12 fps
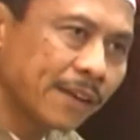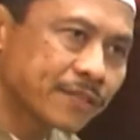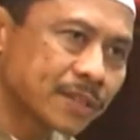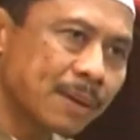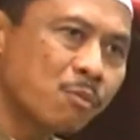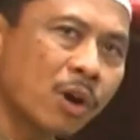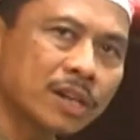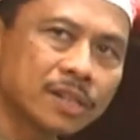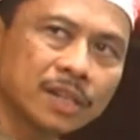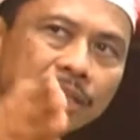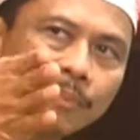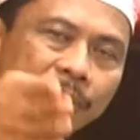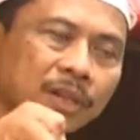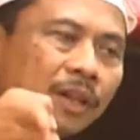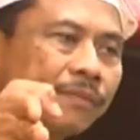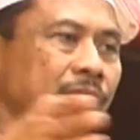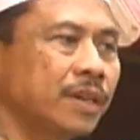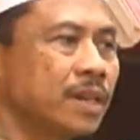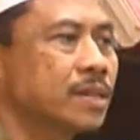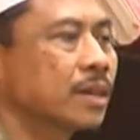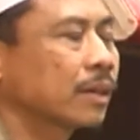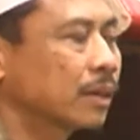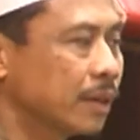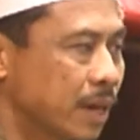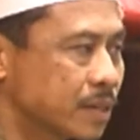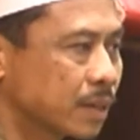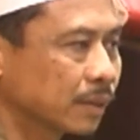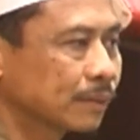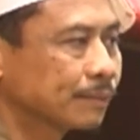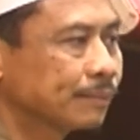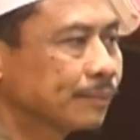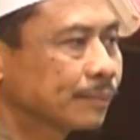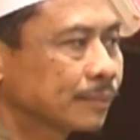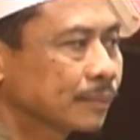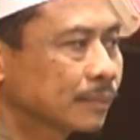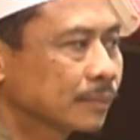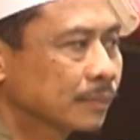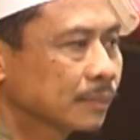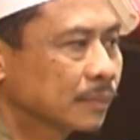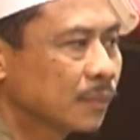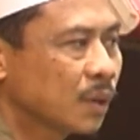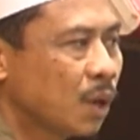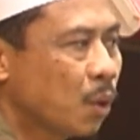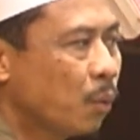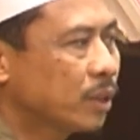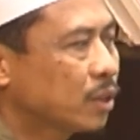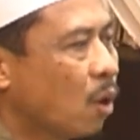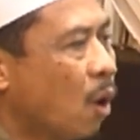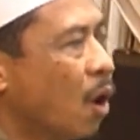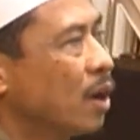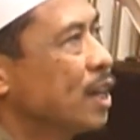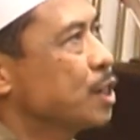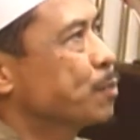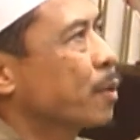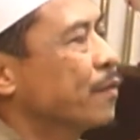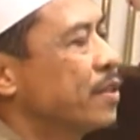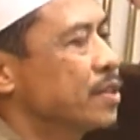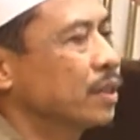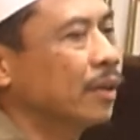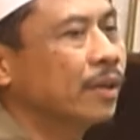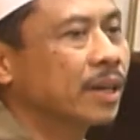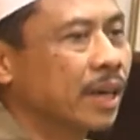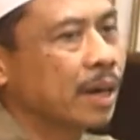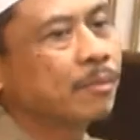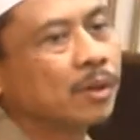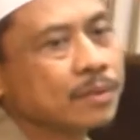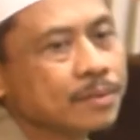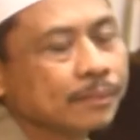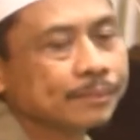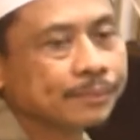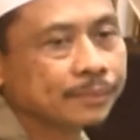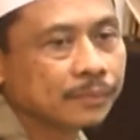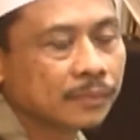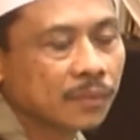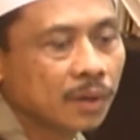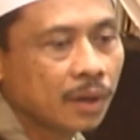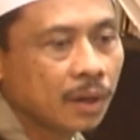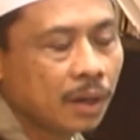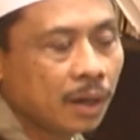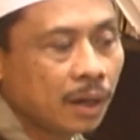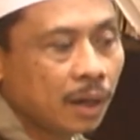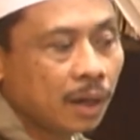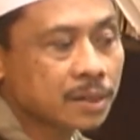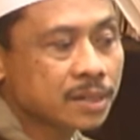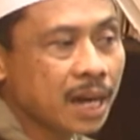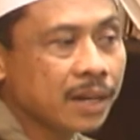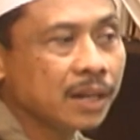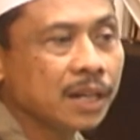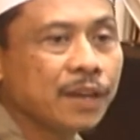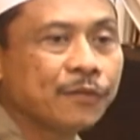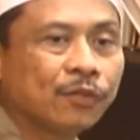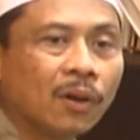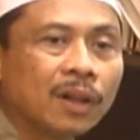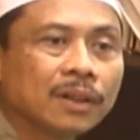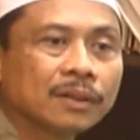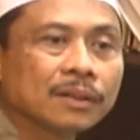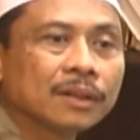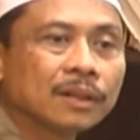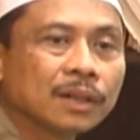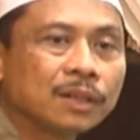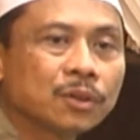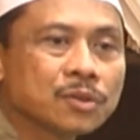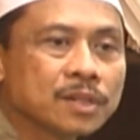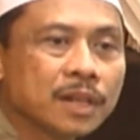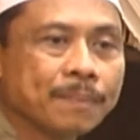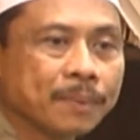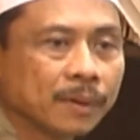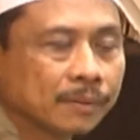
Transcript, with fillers: if someone's in the middle of the desert, the desert, with all his provision on the camels, and suddenly he fall into sleep,